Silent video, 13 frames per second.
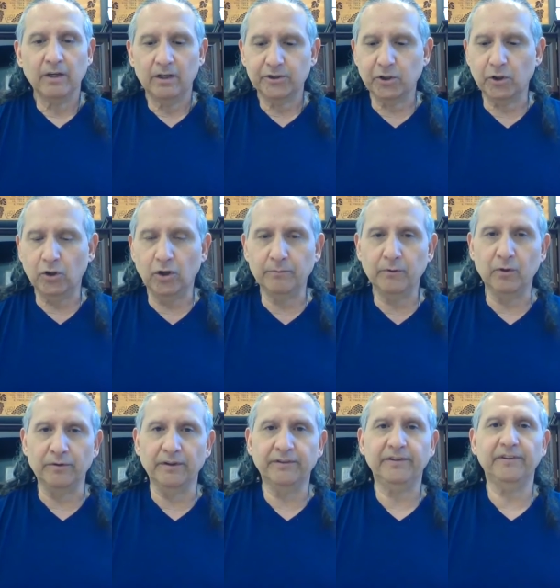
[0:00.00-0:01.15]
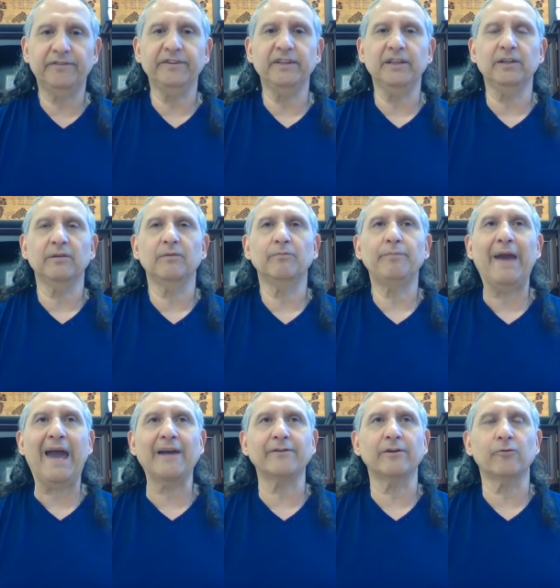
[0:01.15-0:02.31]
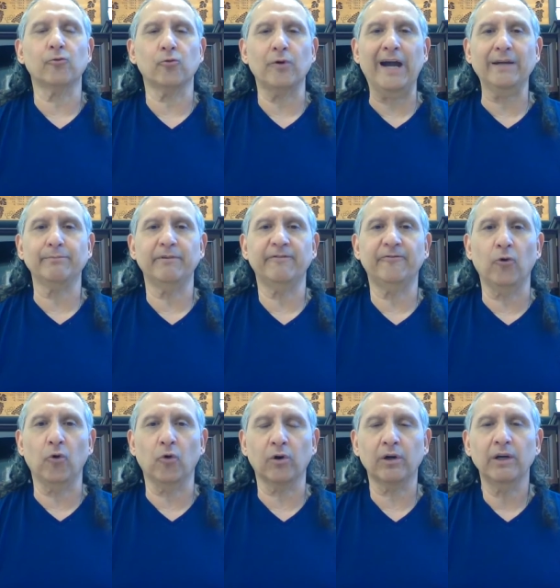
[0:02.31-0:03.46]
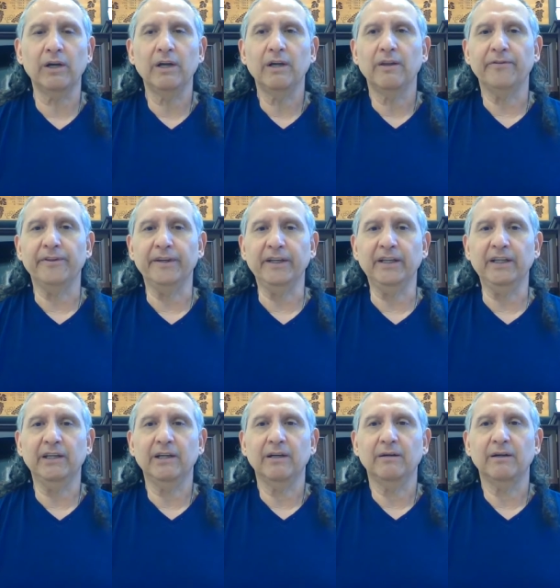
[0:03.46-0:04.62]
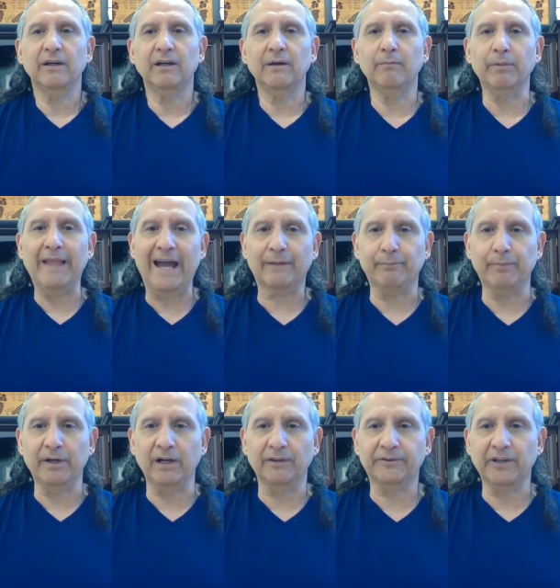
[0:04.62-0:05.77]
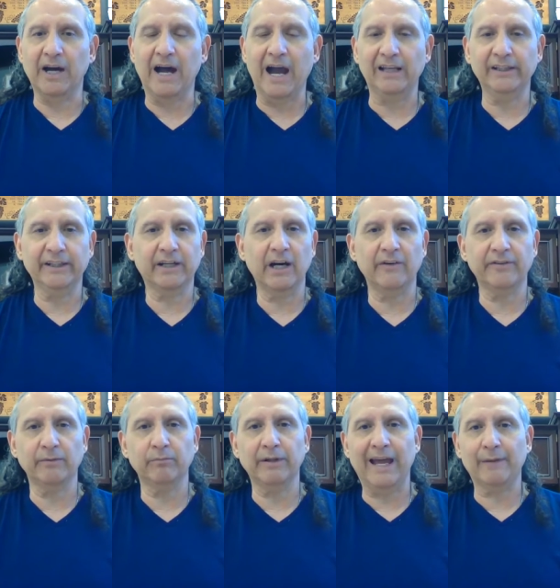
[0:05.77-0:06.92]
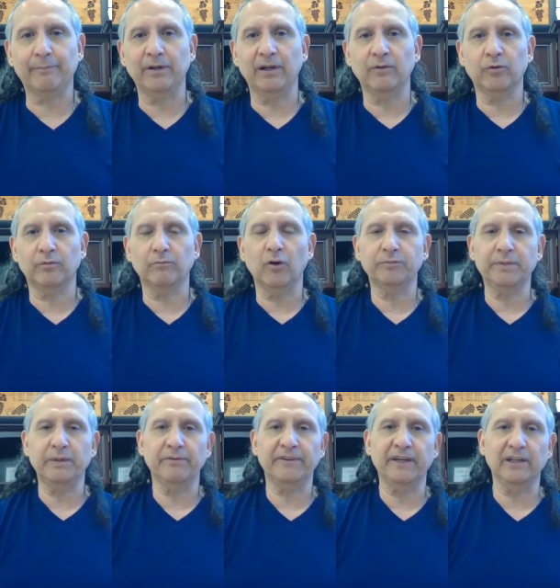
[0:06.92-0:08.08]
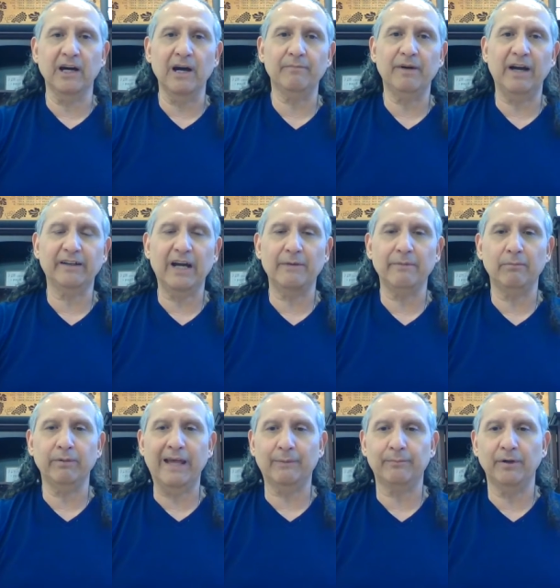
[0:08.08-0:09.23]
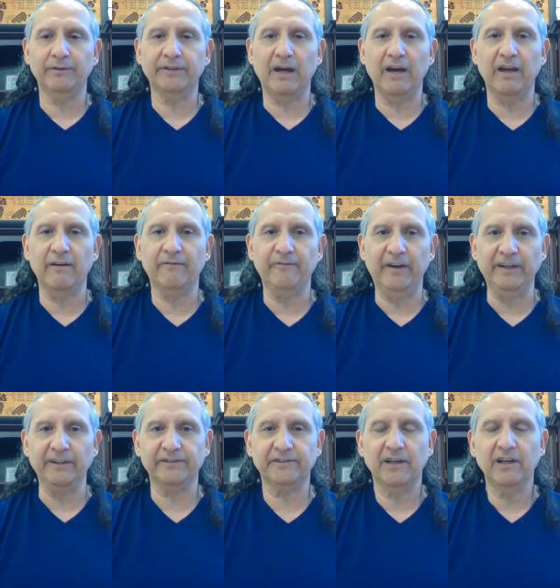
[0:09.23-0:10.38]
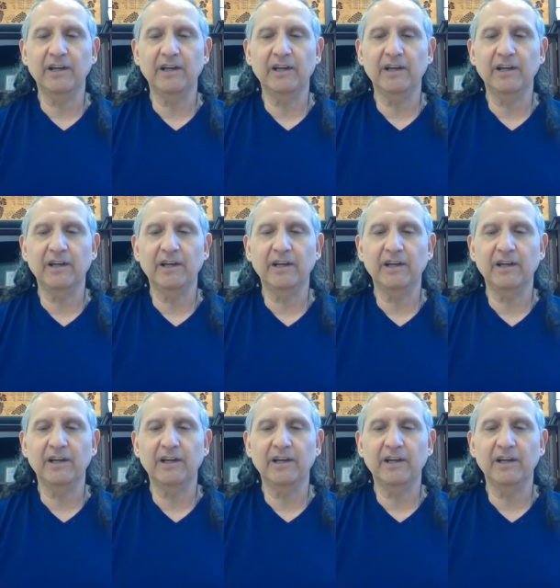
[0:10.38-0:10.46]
Choong-Moo, this is the pattern right before the black belt, the highly coveted black belt, where most people think, oh, I got my black belt, I have finished.